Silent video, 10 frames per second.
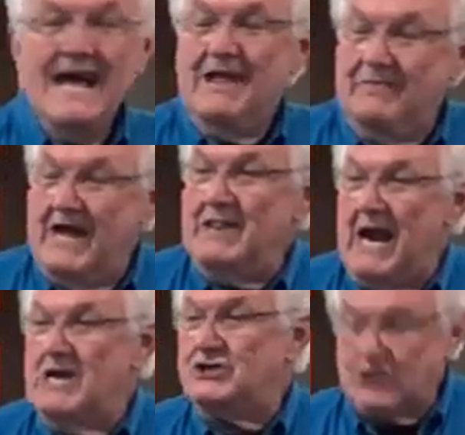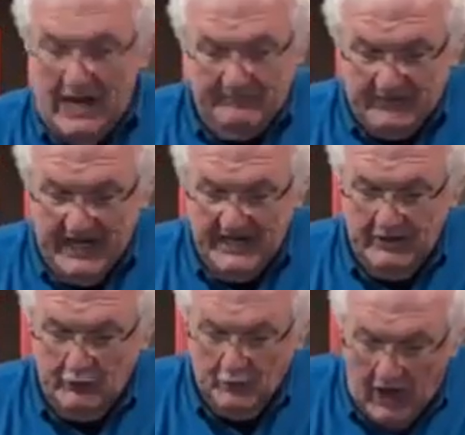then there's something
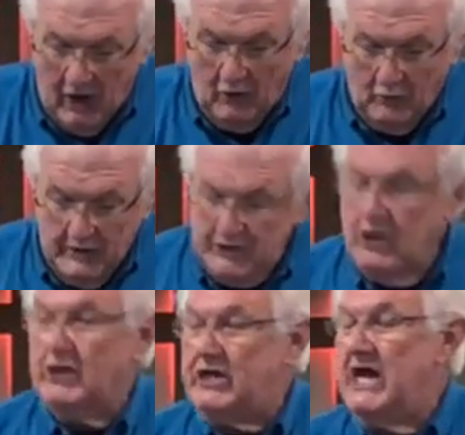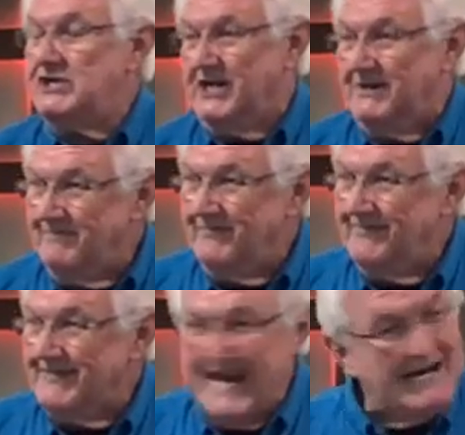wrong with your kitchen.
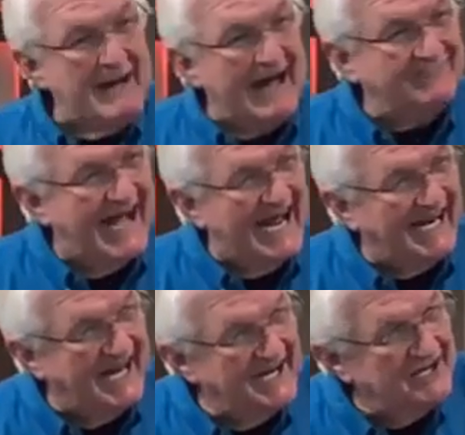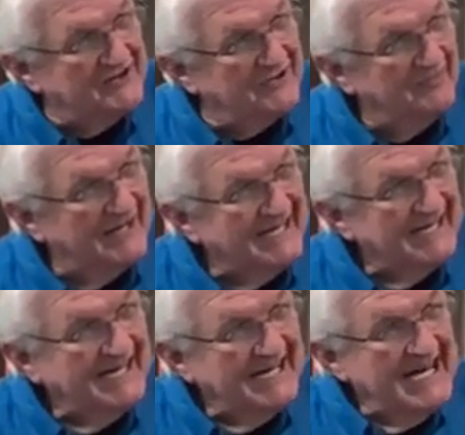Think about that, ladies.
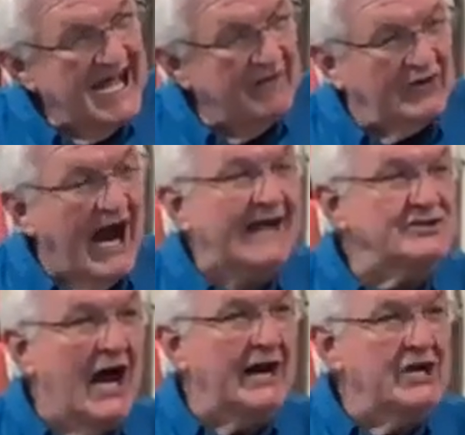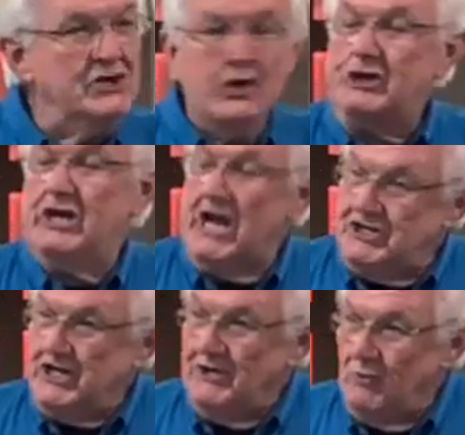If God's not in your
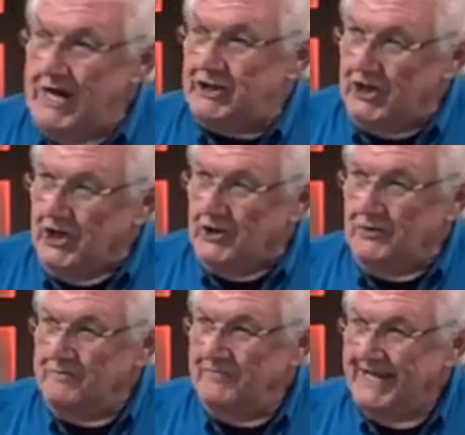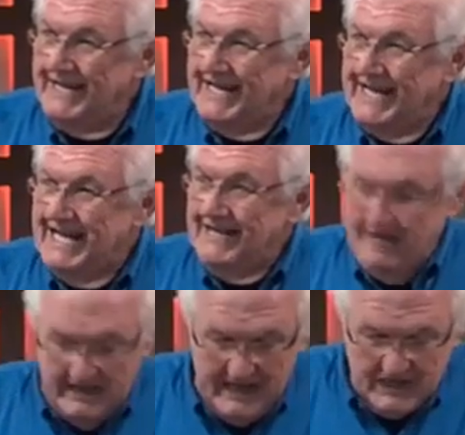kitchen with you,
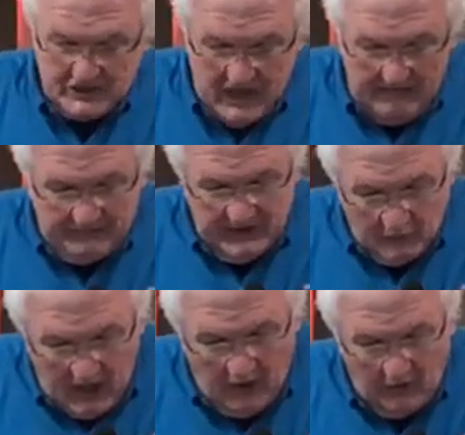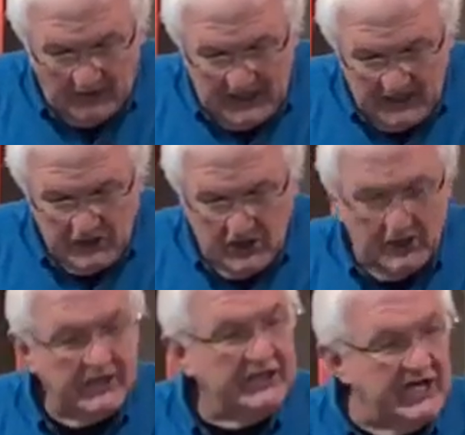then there's something wrong in
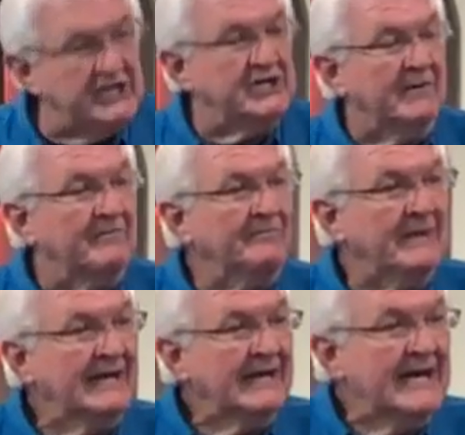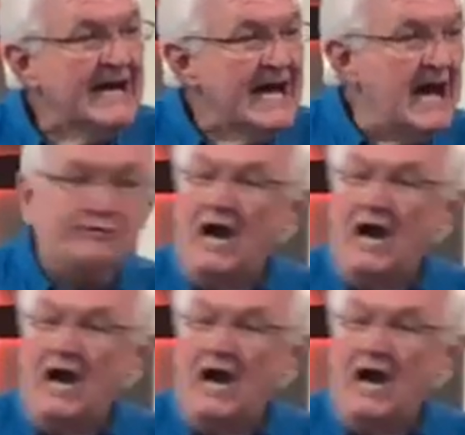your kitchen. If